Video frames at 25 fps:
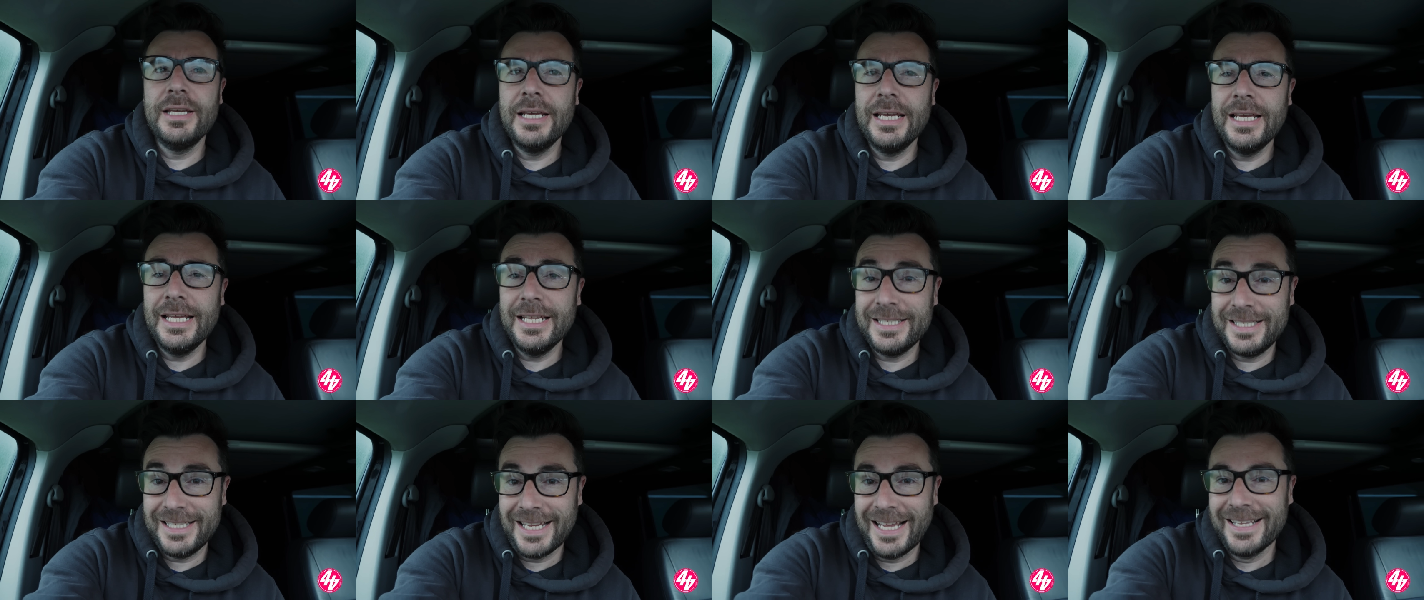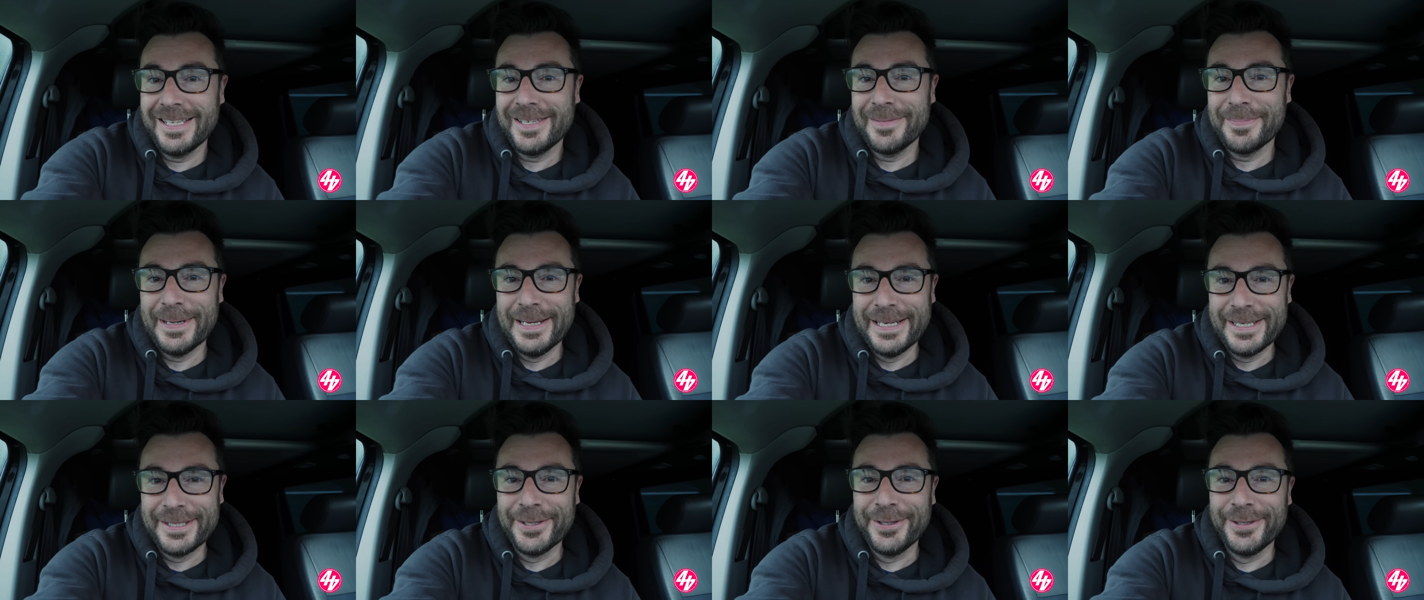it sounds a
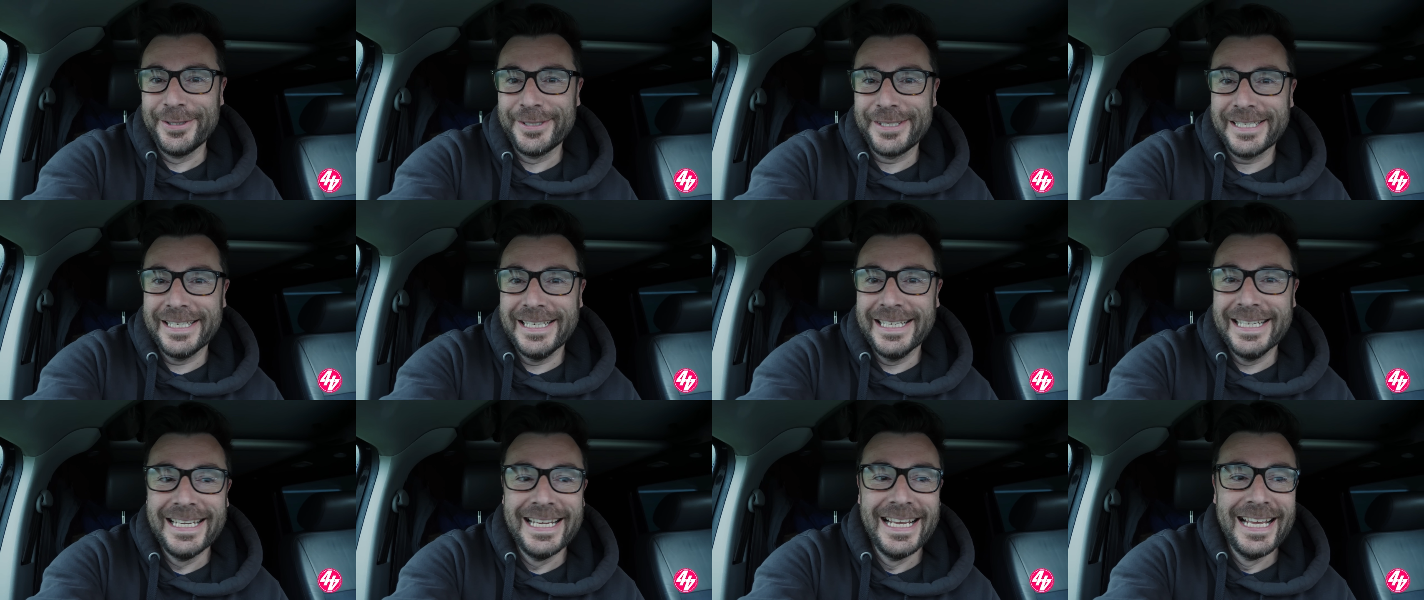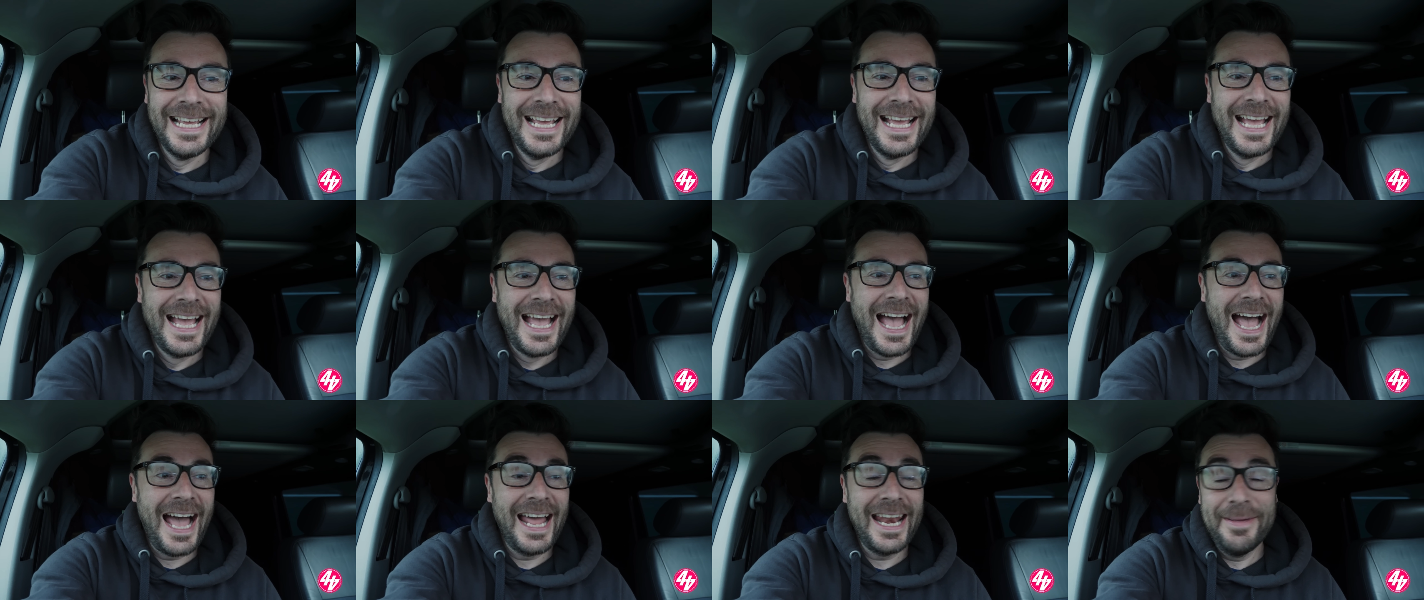bit dodgy,
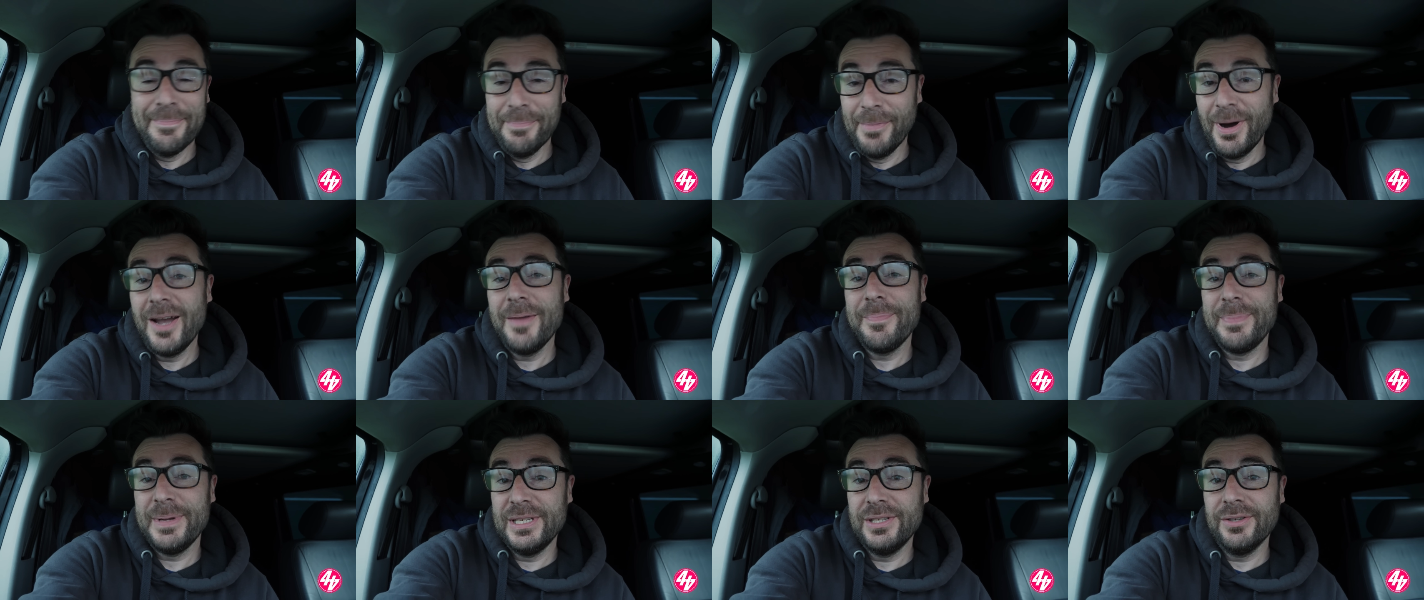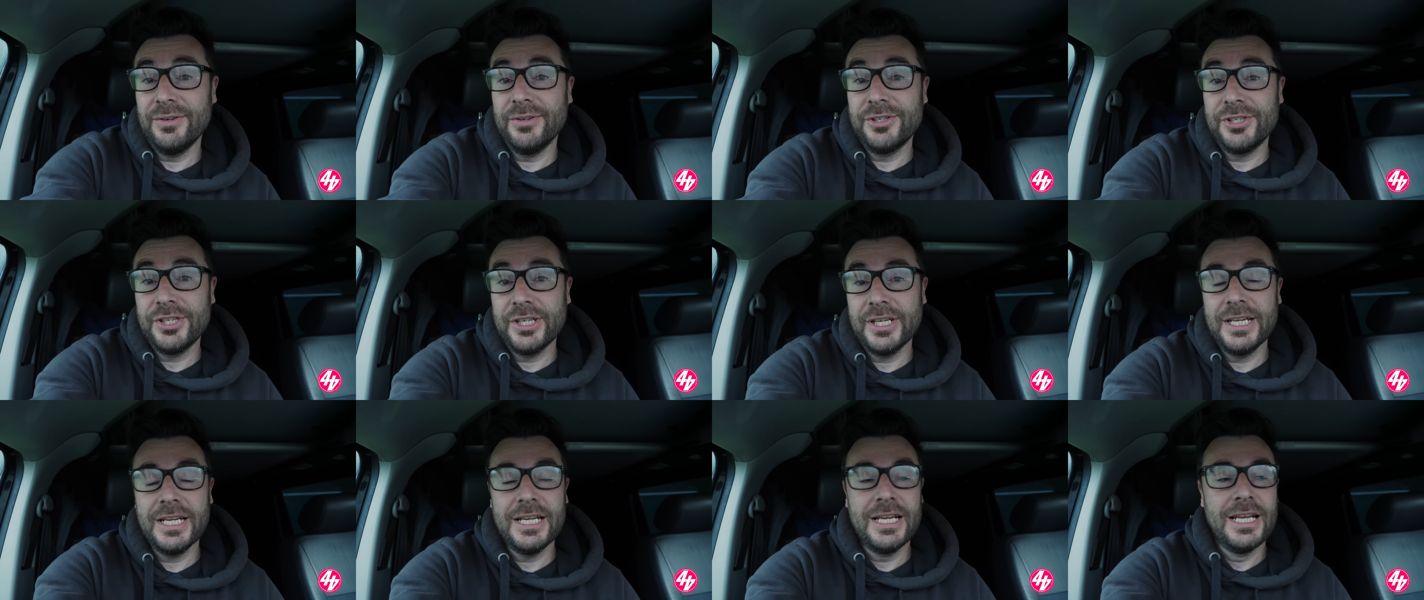and it might be
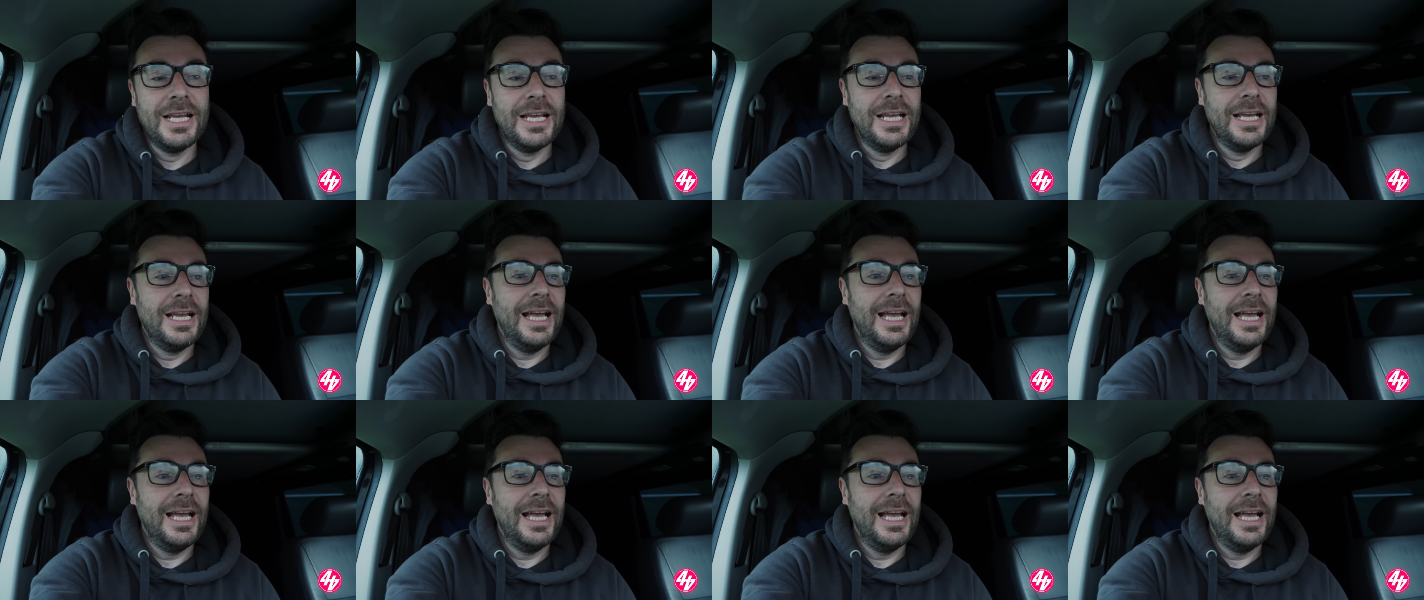dodgy,